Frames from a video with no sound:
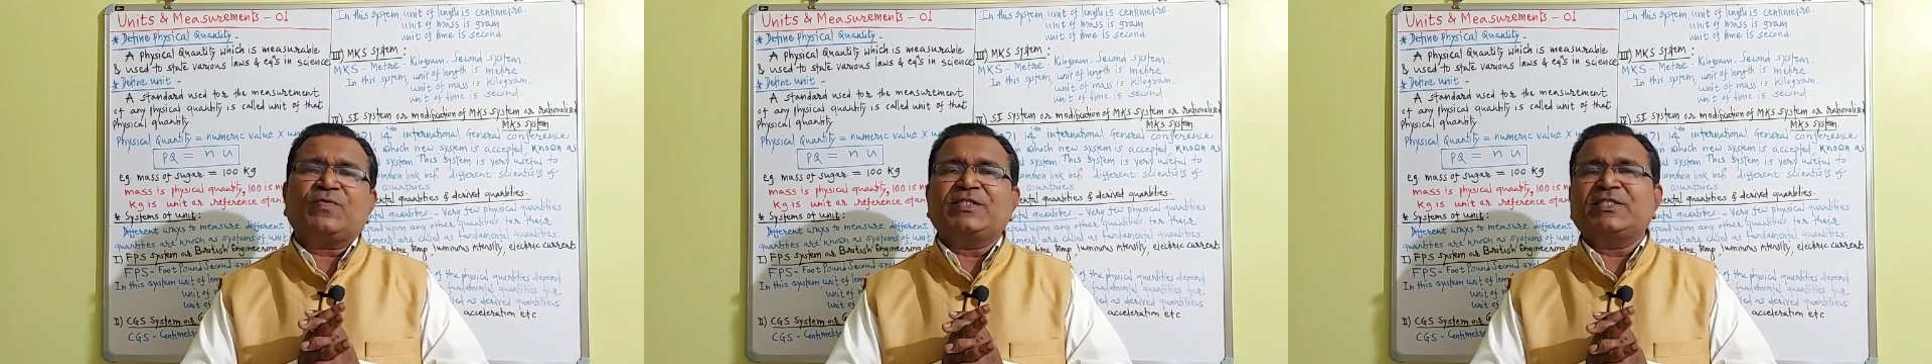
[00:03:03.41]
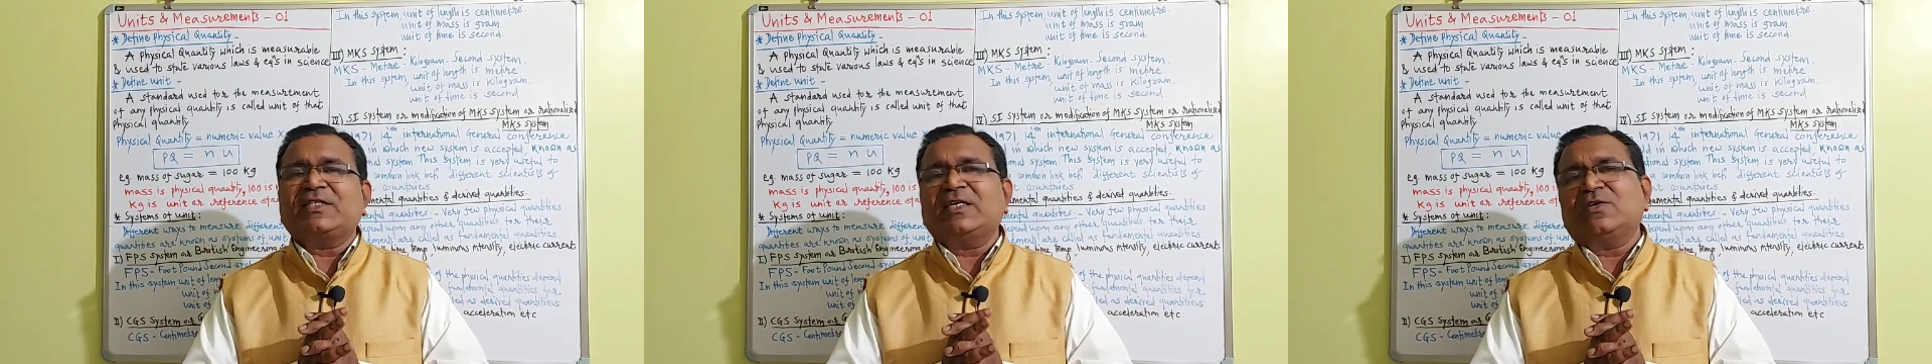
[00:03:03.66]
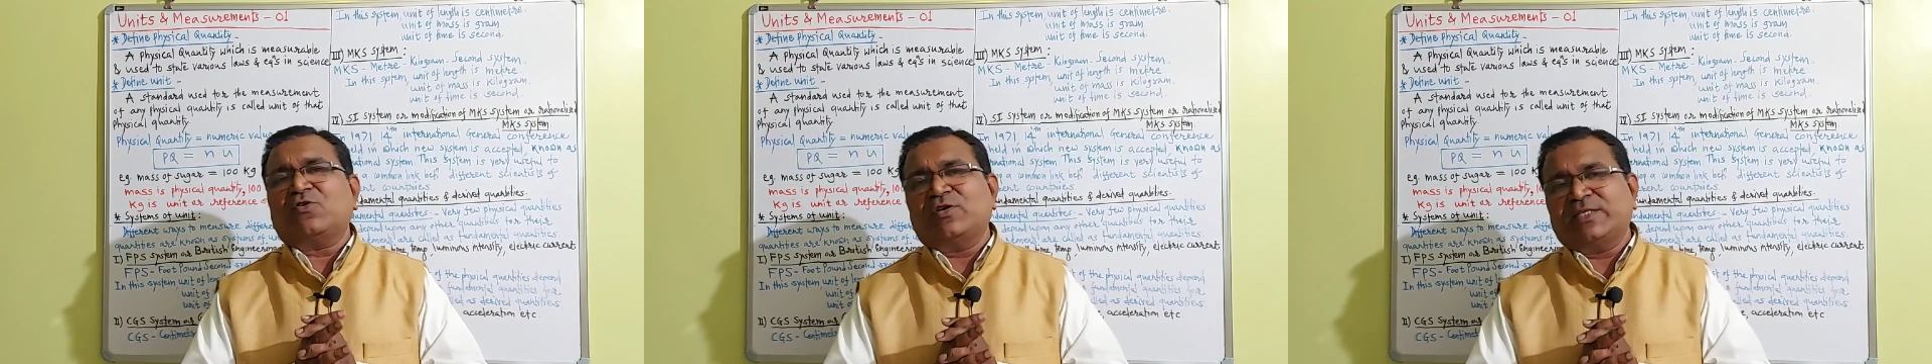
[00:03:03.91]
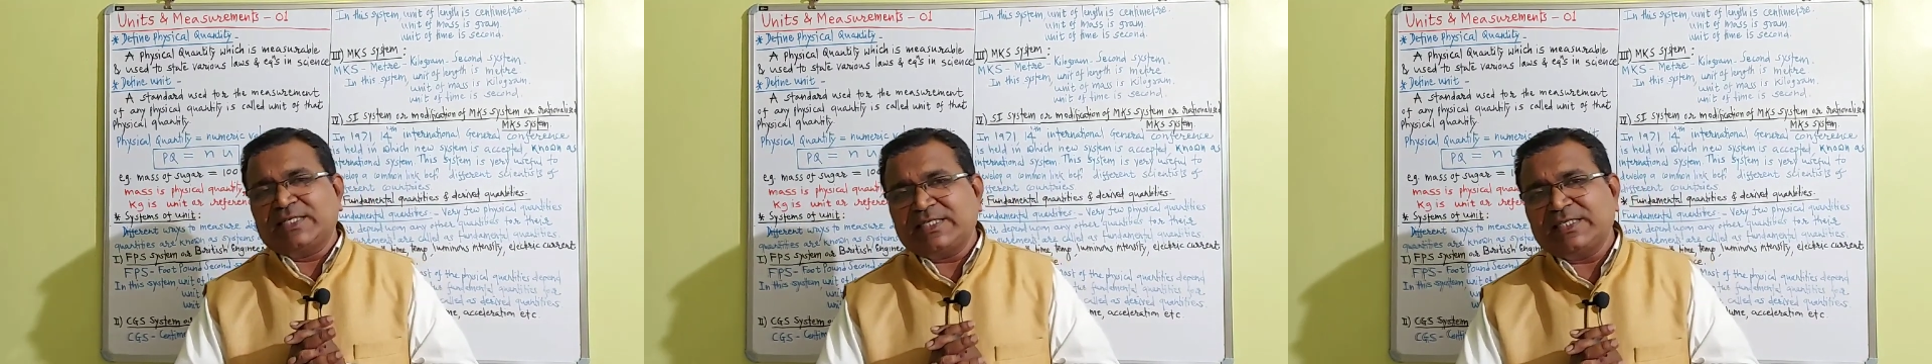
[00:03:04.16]
physical
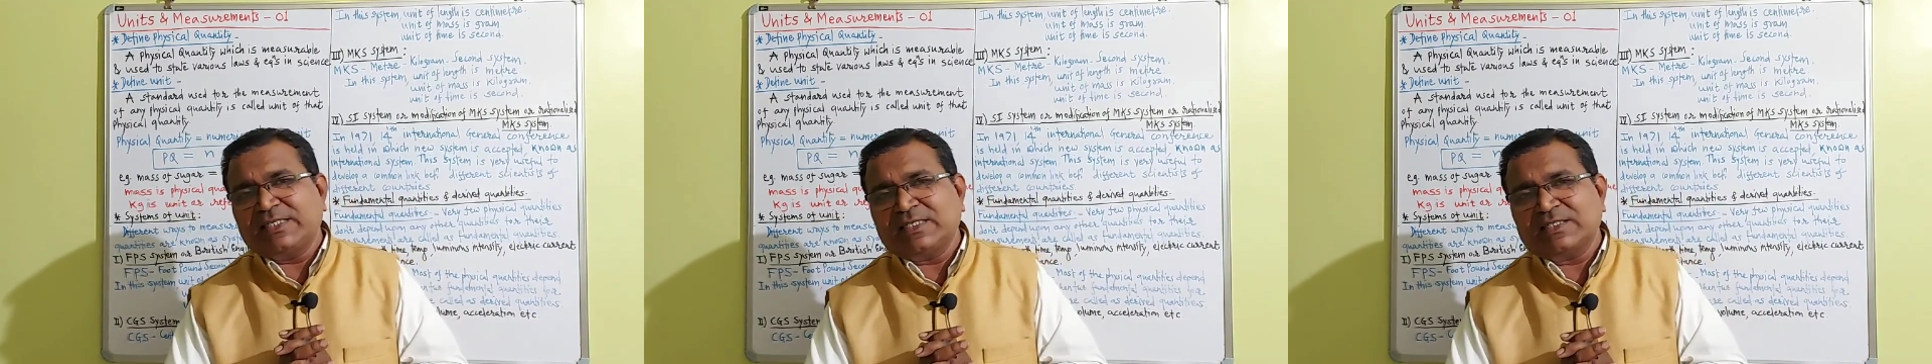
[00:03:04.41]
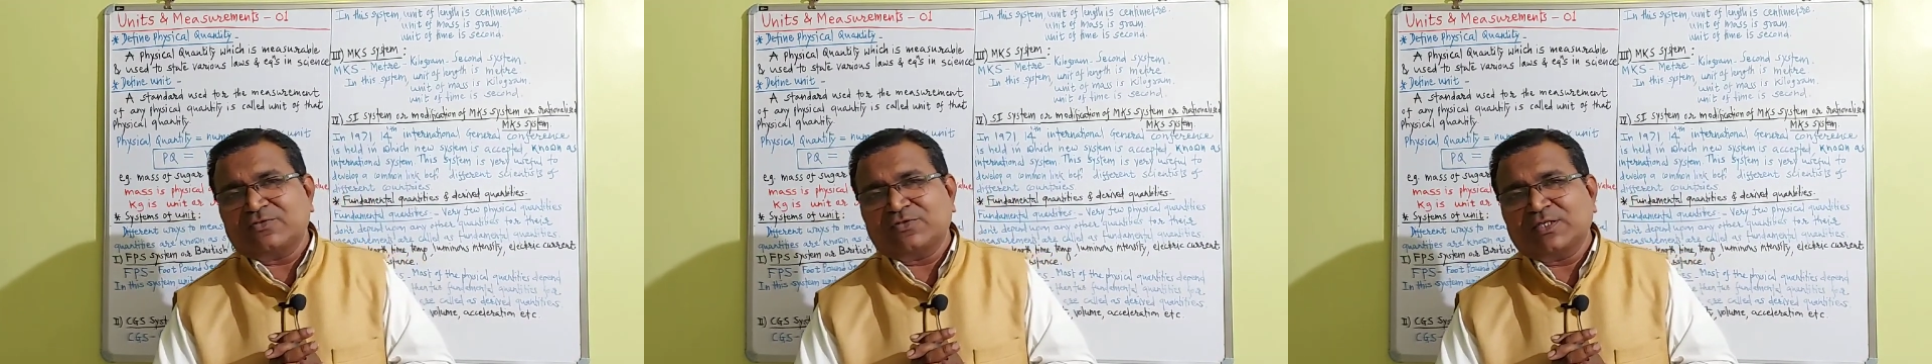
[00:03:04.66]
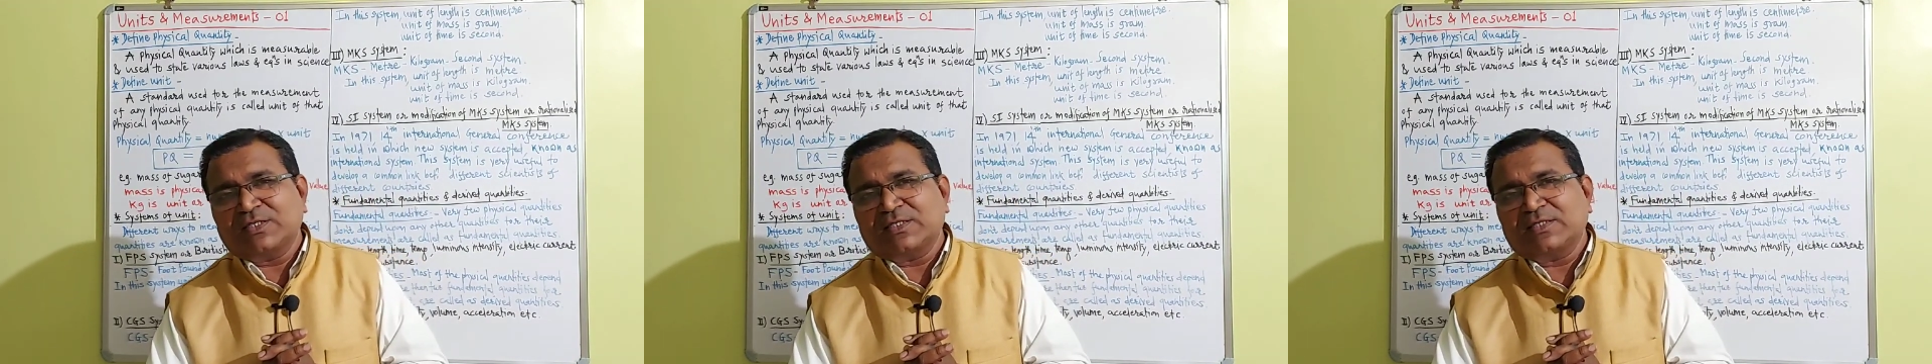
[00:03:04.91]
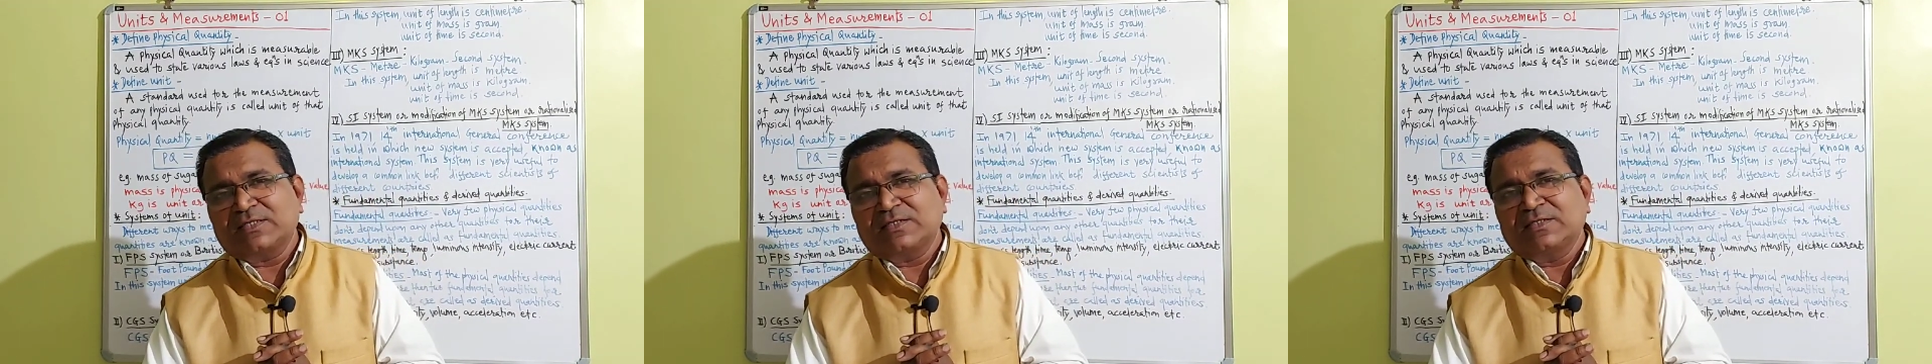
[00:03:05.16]
quantity, dear students?